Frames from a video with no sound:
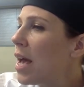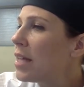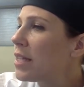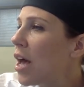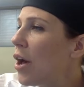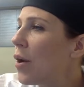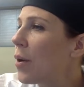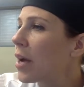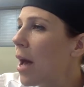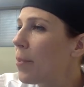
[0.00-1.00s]
So
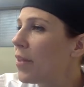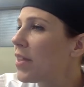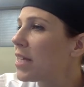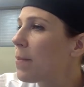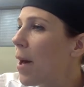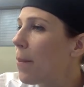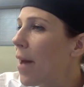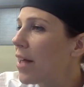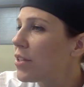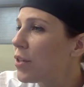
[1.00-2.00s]
a couple of things about
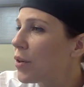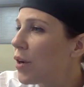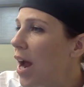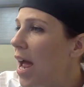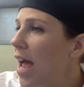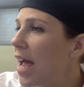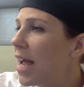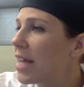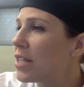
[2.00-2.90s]
pâte sucrée.